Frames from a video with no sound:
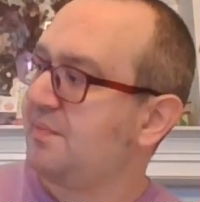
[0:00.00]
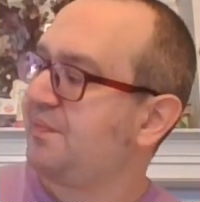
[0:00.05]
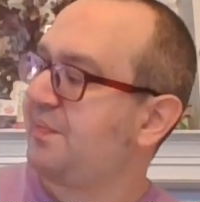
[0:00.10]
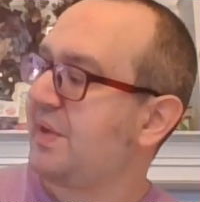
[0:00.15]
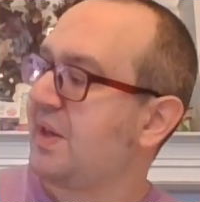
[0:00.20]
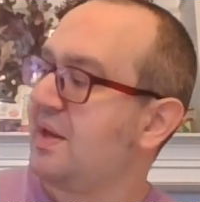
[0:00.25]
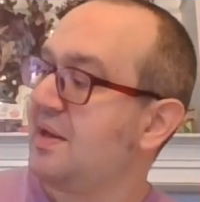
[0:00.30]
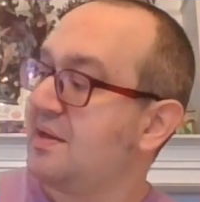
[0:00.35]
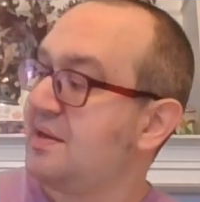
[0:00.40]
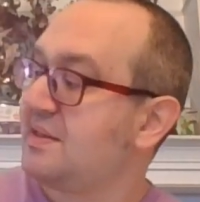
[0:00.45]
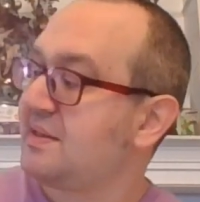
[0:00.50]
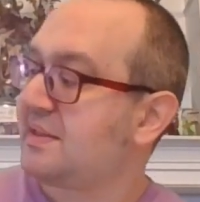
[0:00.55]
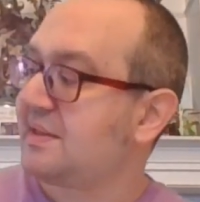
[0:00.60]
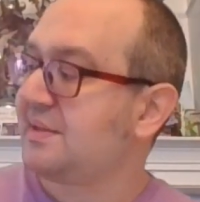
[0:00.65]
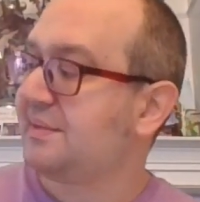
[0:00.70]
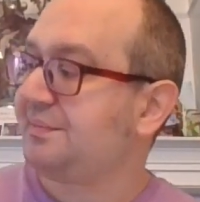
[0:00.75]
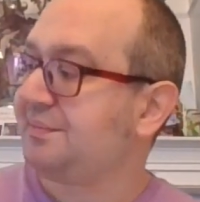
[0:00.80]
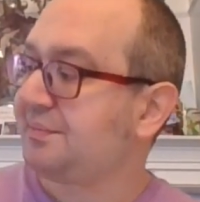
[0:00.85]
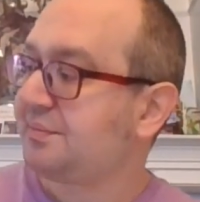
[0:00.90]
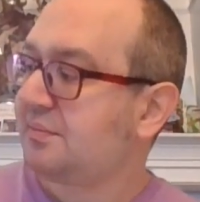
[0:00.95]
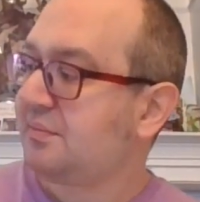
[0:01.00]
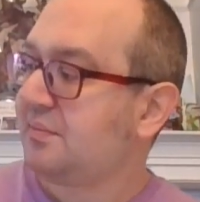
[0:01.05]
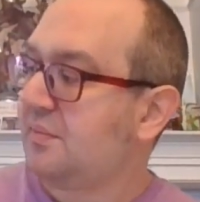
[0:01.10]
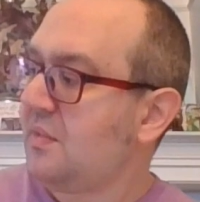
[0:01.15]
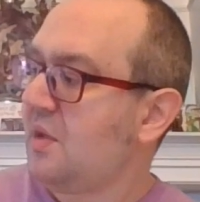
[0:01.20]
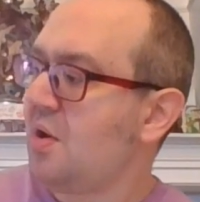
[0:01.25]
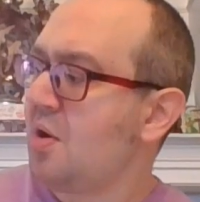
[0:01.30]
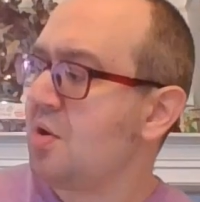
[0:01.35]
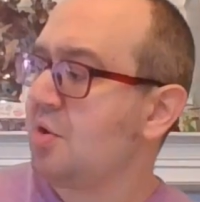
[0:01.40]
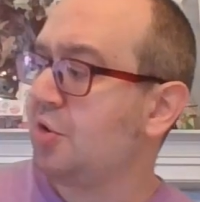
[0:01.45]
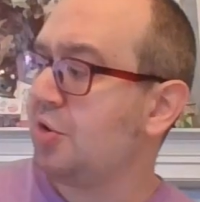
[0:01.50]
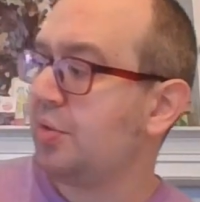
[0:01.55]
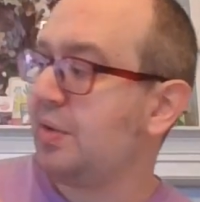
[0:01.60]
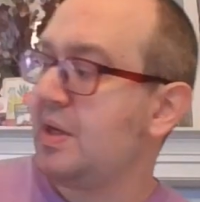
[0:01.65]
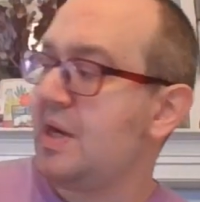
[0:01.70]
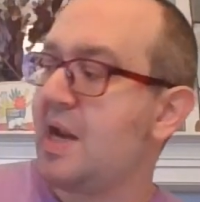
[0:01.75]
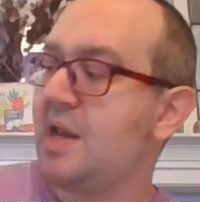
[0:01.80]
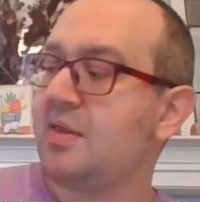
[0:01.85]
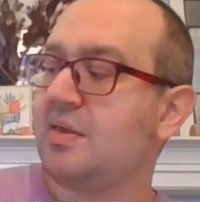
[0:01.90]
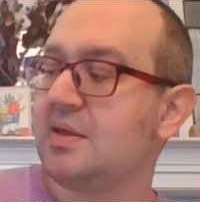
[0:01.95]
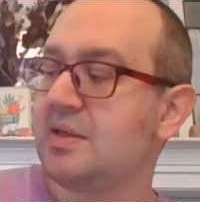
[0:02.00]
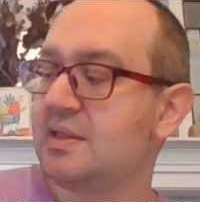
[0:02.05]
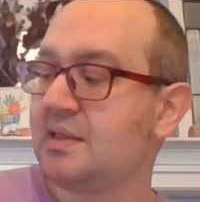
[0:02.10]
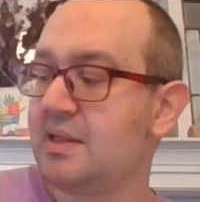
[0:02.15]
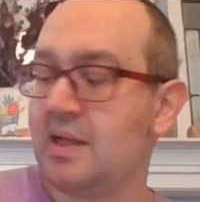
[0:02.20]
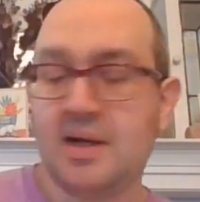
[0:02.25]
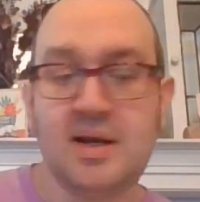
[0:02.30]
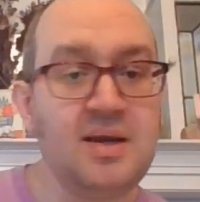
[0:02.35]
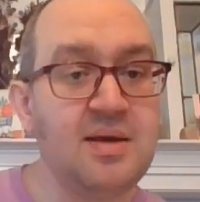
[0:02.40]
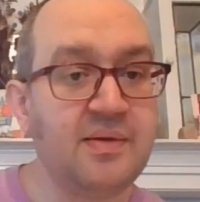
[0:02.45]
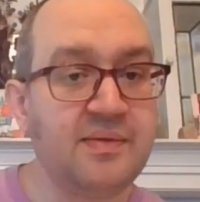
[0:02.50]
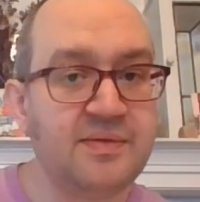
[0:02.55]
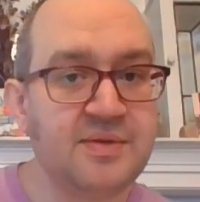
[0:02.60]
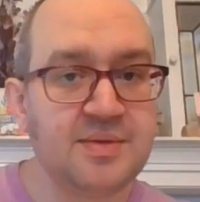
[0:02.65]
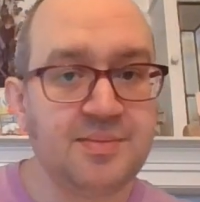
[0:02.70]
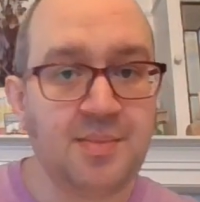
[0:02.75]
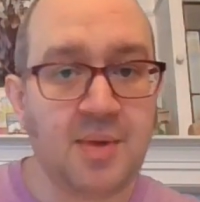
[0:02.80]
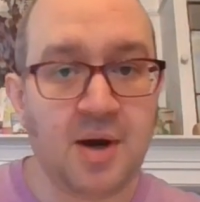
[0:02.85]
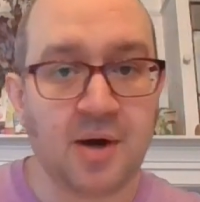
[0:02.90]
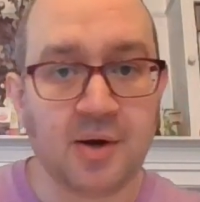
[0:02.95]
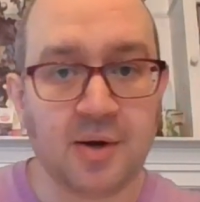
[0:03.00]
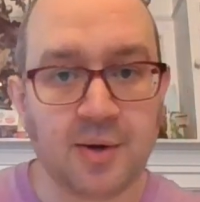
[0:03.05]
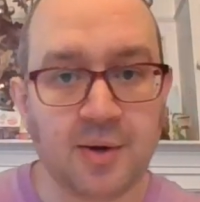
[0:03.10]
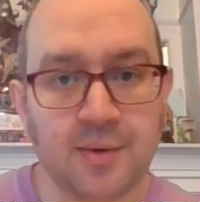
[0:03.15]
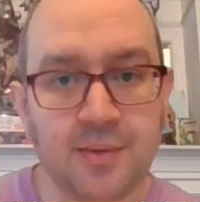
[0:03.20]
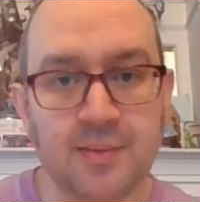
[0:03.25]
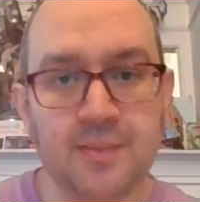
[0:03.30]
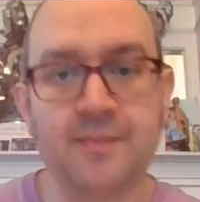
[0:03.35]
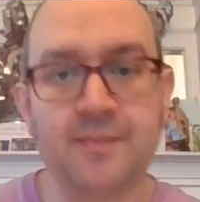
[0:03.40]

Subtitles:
is create the city of tomorrow.